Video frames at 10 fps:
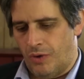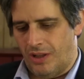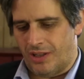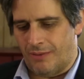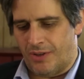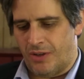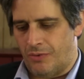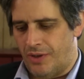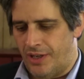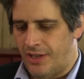welcome
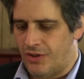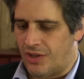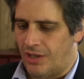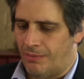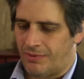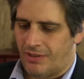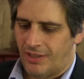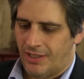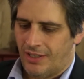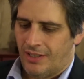to Egypt.
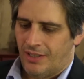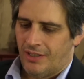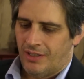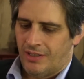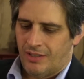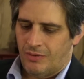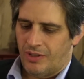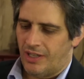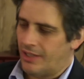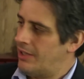
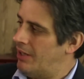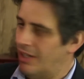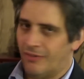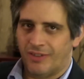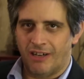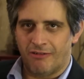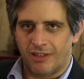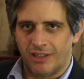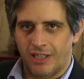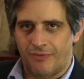We got carved
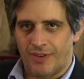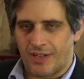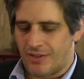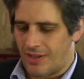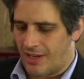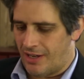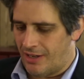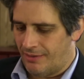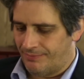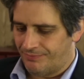hieroglyphics
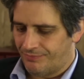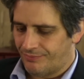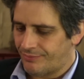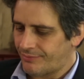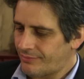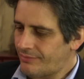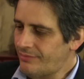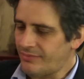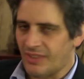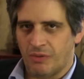there.
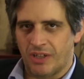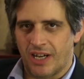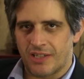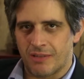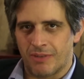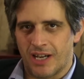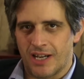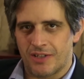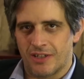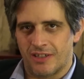We got some
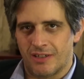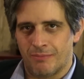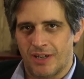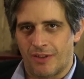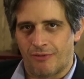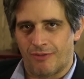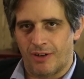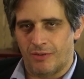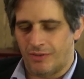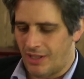guy sitting in a big
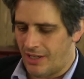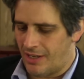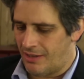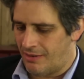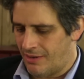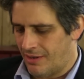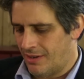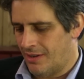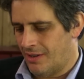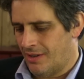throne there.
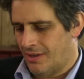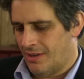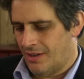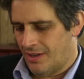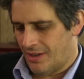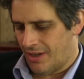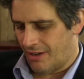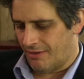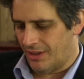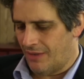
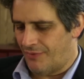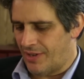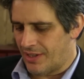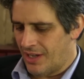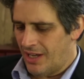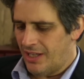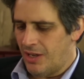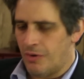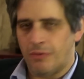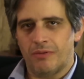Hieroglyphics.
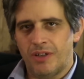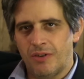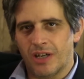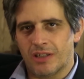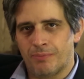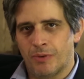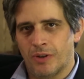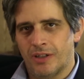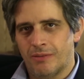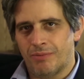You you get the
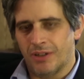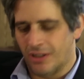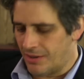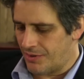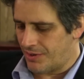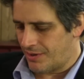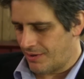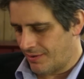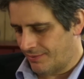point. Pillars.